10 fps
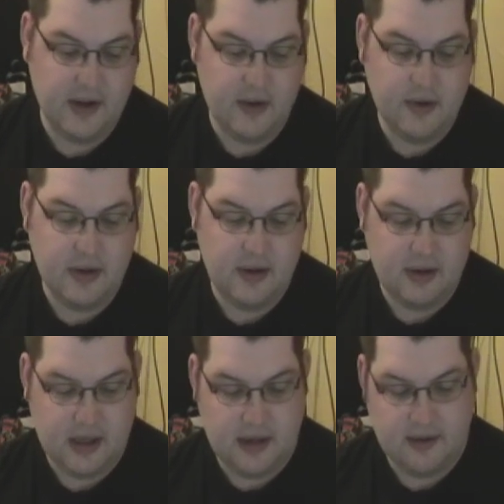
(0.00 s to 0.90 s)

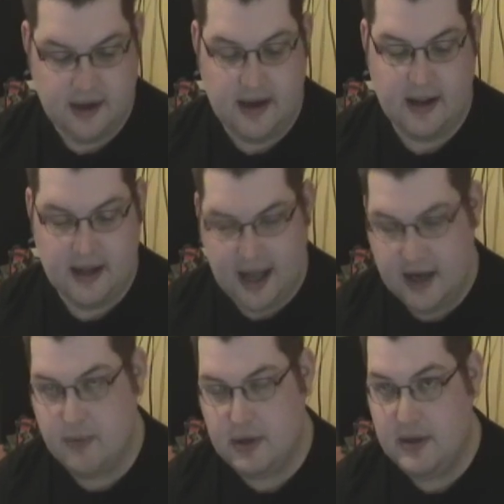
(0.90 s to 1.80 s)

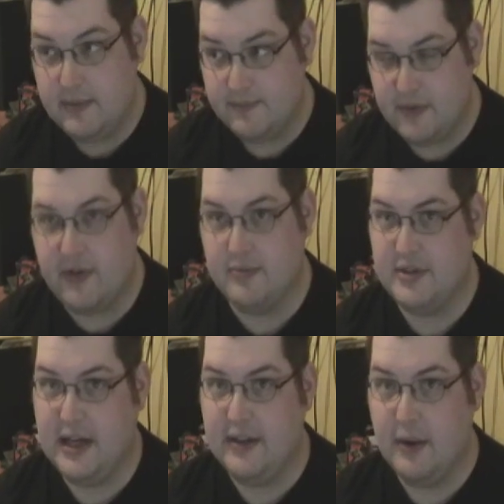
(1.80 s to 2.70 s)
Delhyread, if I'm
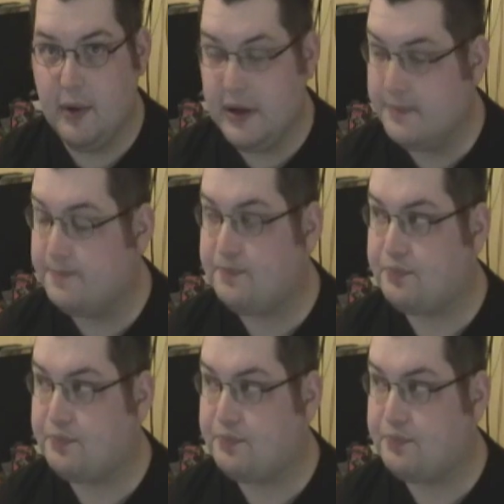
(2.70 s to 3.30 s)
saying that right,